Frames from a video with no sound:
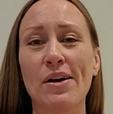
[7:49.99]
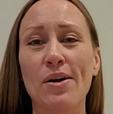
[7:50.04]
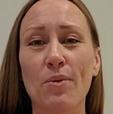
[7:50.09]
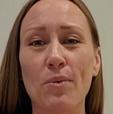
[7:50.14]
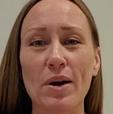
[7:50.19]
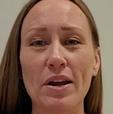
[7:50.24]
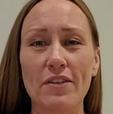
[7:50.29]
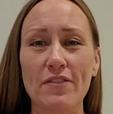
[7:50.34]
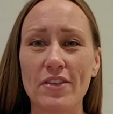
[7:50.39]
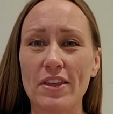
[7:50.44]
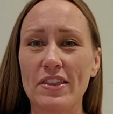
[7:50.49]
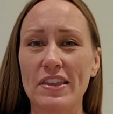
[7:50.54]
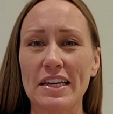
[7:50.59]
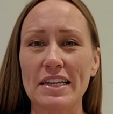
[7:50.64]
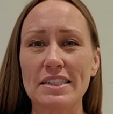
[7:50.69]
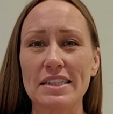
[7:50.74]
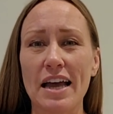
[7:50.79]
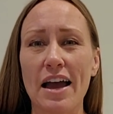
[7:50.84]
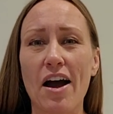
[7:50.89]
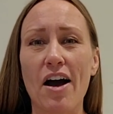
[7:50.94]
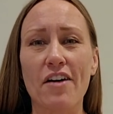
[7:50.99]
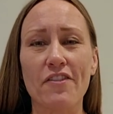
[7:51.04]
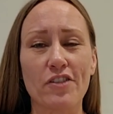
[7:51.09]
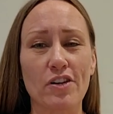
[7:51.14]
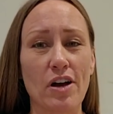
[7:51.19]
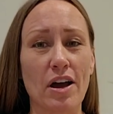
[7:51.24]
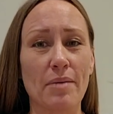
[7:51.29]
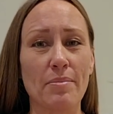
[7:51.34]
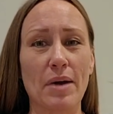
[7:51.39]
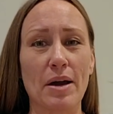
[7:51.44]
One of the things I offer
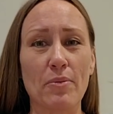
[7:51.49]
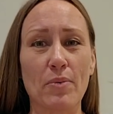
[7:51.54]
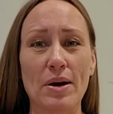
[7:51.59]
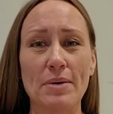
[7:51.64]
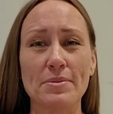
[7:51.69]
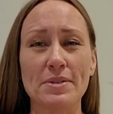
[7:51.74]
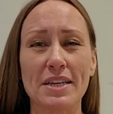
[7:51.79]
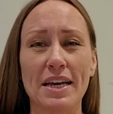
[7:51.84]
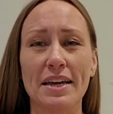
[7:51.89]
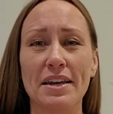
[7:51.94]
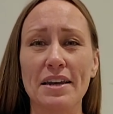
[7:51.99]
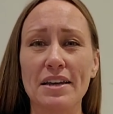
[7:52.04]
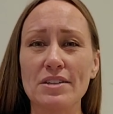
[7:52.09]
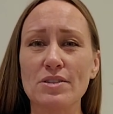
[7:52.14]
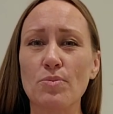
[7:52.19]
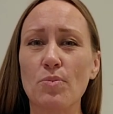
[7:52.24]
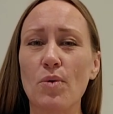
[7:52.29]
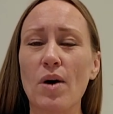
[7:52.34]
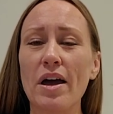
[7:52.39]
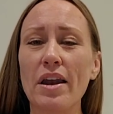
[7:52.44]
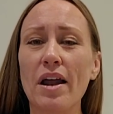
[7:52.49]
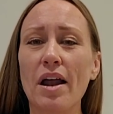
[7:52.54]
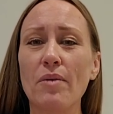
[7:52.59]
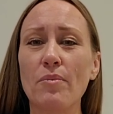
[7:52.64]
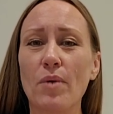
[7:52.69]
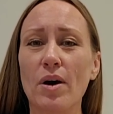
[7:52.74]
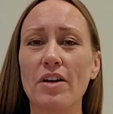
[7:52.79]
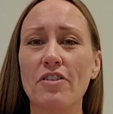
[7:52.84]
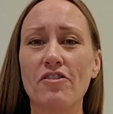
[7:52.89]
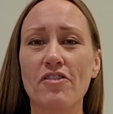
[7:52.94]
on my website is
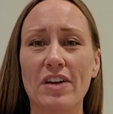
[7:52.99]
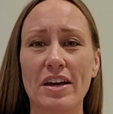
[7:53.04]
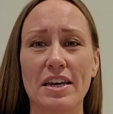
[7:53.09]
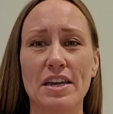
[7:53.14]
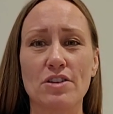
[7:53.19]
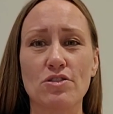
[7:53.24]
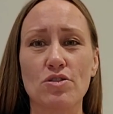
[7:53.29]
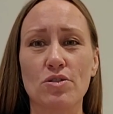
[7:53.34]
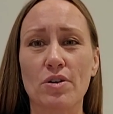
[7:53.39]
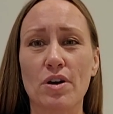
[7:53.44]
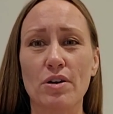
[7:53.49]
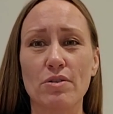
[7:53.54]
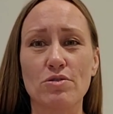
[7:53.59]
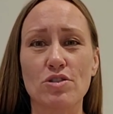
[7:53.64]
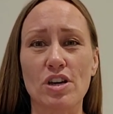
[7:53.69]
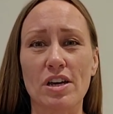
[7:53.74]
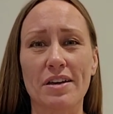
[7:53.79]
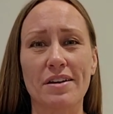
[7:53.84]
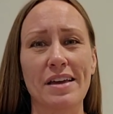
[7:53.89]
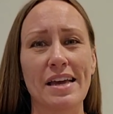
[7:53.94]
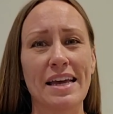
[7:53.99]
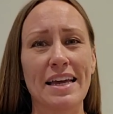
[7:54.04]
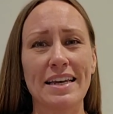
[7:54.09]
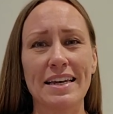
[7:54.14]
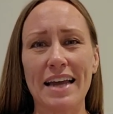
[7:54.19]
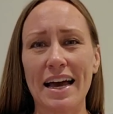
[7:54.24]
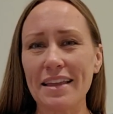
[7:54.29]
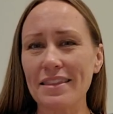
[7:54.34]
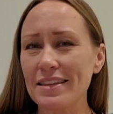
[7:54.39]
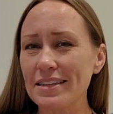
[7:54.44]
one-on-one financial coaching,
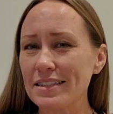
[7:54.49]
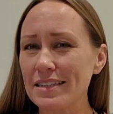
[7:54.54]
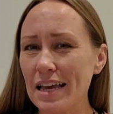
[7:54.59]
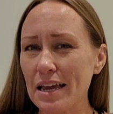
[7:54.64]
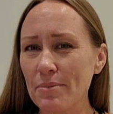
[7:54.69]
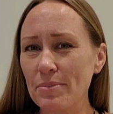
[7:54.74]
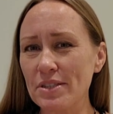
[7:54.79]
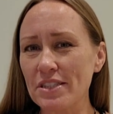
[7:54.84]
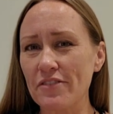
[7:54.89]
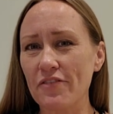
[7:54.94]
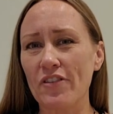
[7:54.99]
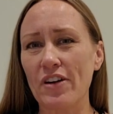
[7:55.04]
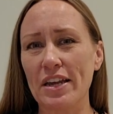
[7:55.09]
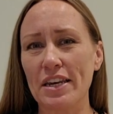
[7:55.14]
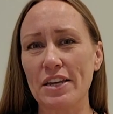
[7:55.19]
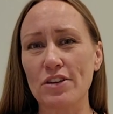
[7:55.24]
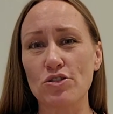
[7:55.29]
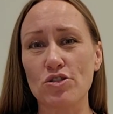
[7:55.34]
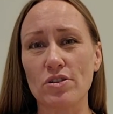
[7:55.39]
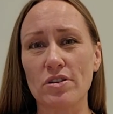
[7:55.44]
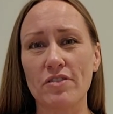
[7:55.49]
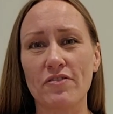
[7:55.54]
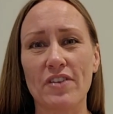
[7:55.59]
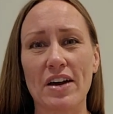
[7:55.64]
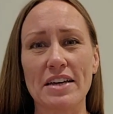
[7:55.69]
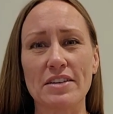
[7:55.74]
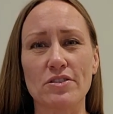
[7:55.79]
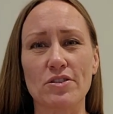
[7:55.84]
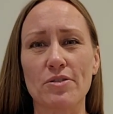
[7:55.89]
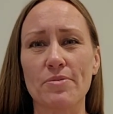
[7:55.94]
not the same as a financial
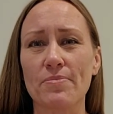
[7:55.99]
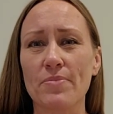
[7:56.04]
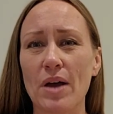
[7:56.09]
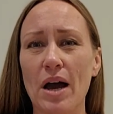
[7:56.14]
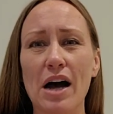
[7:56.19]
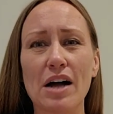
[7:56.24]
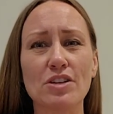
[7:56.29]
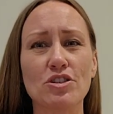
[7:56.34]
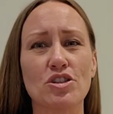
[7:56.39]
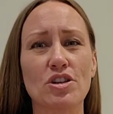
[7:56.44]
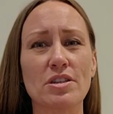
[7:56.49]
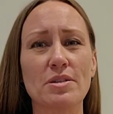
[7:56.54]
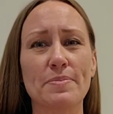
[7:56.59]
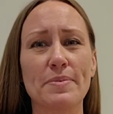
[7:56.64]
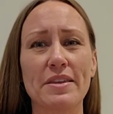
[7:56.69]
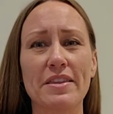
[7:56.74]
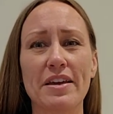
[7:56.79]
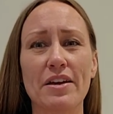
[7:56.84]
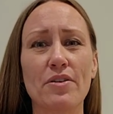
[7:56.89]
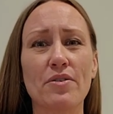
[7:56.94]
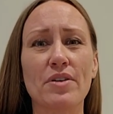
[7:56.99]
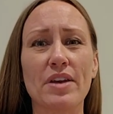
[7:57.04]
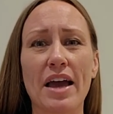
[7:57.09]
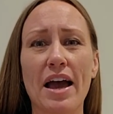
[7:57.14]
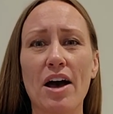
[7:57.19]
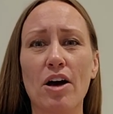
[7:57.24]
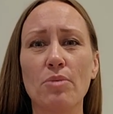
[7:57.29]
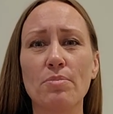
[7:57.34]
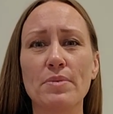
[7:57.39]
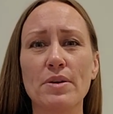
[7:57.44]
advisor. I'll just be there to
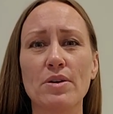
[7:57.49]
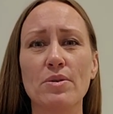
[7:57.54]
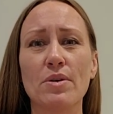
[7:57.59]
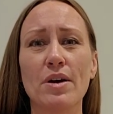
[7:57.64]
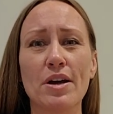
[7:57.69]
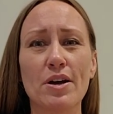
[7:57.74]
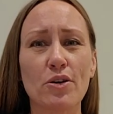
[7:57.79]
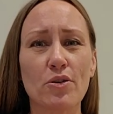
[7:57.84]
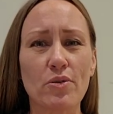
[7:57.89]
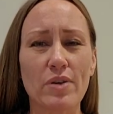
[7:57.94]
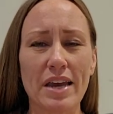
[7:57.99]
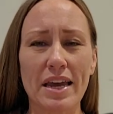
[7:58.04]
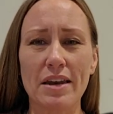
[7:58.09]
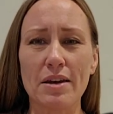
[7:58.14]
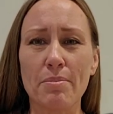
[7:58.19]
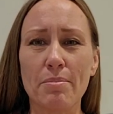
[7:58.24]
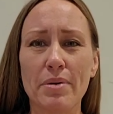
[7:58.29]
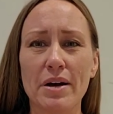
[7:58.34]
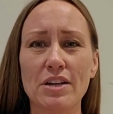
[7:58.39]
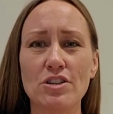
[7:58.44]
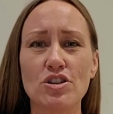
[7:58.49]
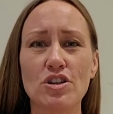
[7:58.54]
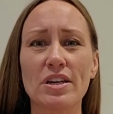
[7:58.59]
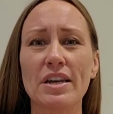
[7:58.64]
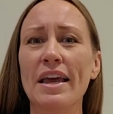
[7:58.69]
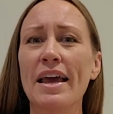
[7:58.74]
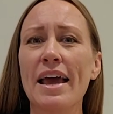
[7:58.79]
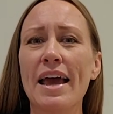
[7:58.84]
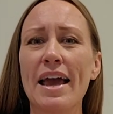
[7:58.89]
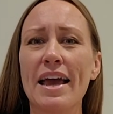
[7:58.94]
help you create a budget
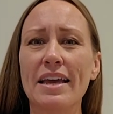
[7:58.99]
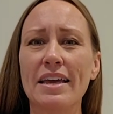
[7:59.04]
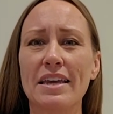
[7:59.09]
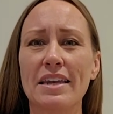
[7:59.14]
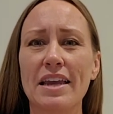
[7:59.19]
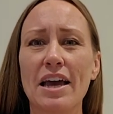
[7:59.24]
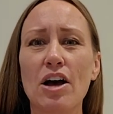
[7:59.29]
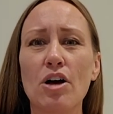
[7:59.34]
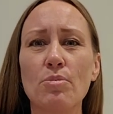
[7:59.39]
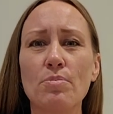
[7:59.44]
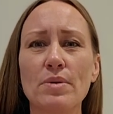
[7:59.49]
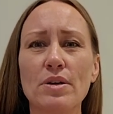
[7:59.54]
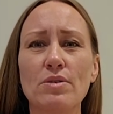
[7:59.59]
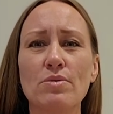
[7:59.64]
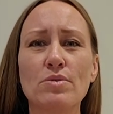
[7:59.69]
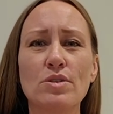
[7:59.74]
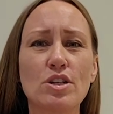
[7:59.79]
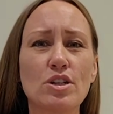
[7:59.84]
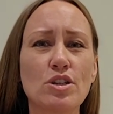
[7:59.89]
and can help you to